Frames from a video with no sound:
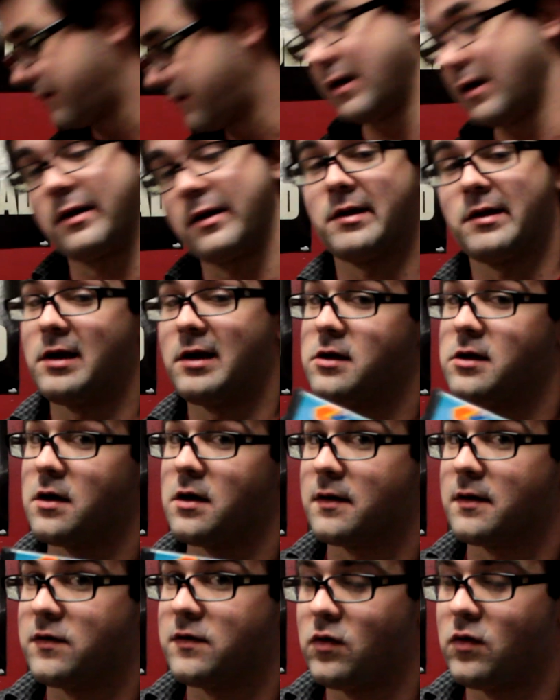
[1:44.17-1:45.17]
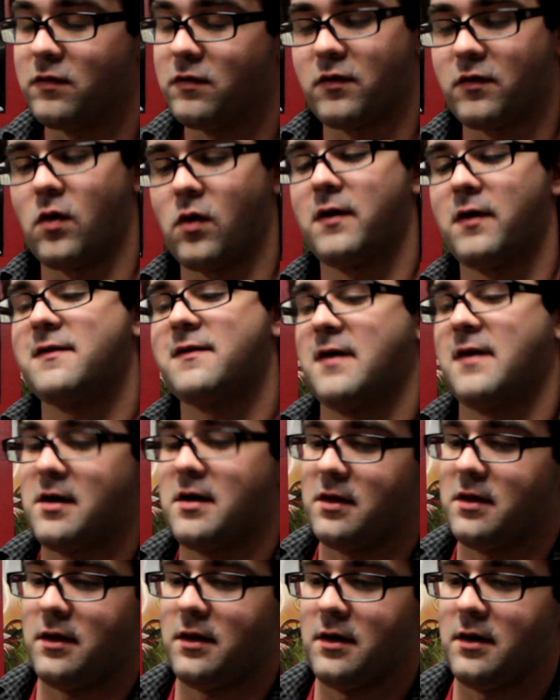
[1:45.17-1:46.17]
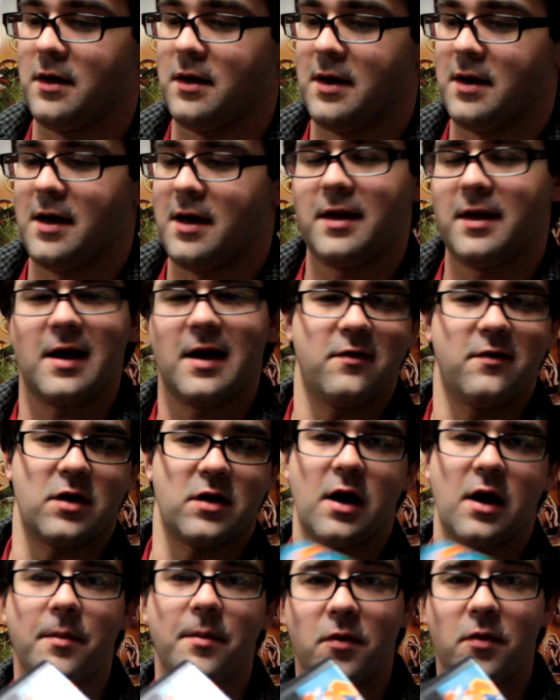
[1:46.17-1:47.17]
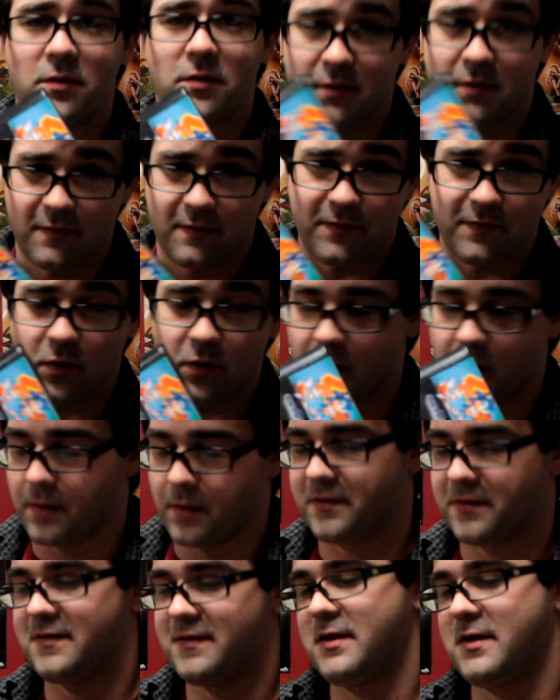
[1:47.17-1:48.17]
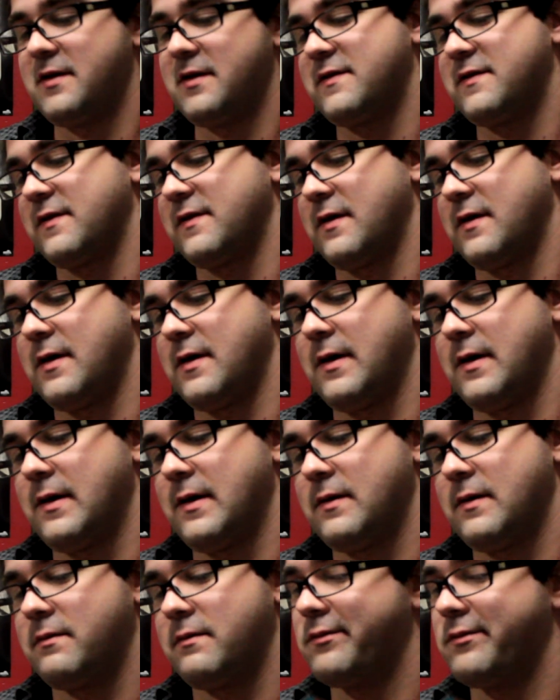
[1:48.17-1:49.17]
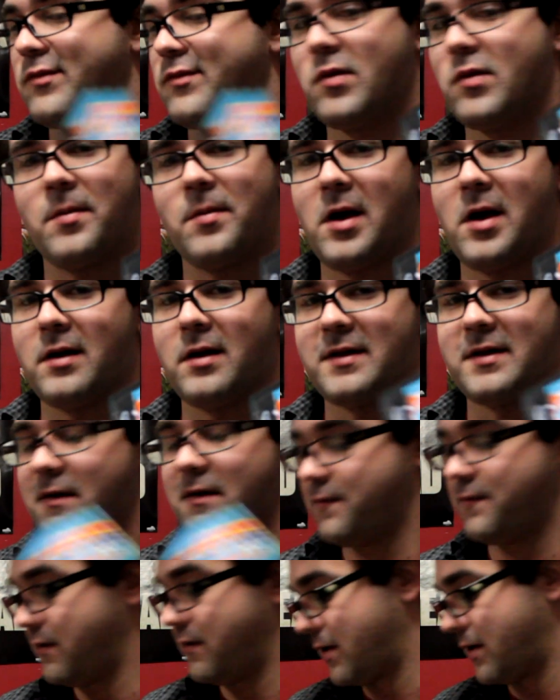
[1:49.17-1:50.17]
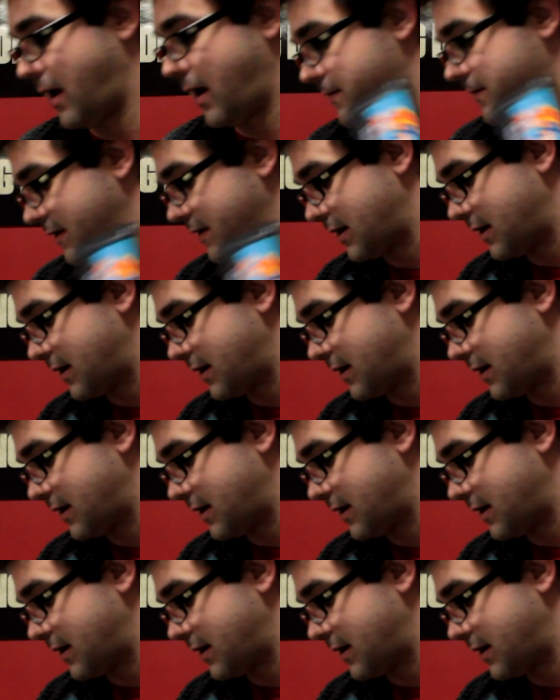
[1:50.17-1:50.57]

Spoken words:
Sonic the Hedgehog 2, of course. Actually, I think I have a few copies of these. One of my all-time favorite games, the